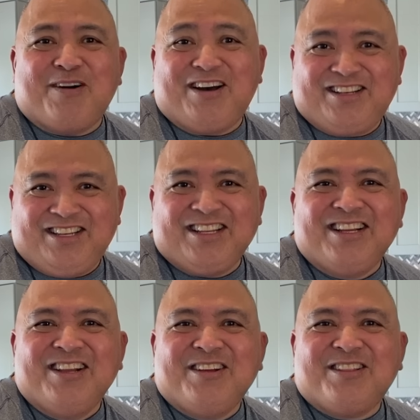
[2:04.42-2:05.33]
But
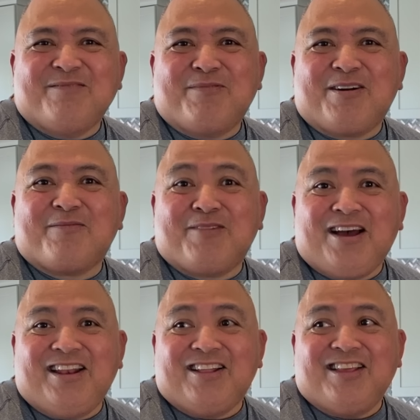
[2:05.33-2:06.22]
the bottom
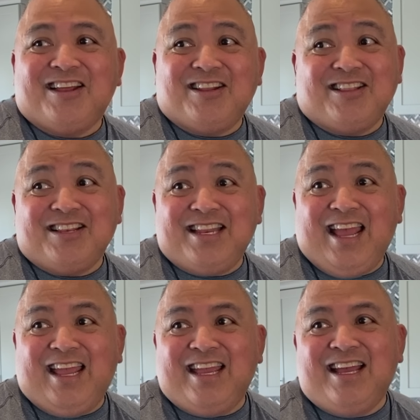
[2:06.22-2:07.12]
line at the end of the
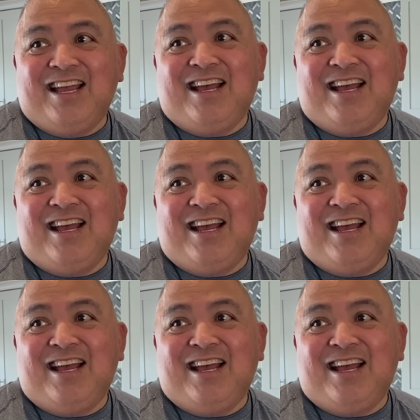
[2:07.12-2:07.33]
day,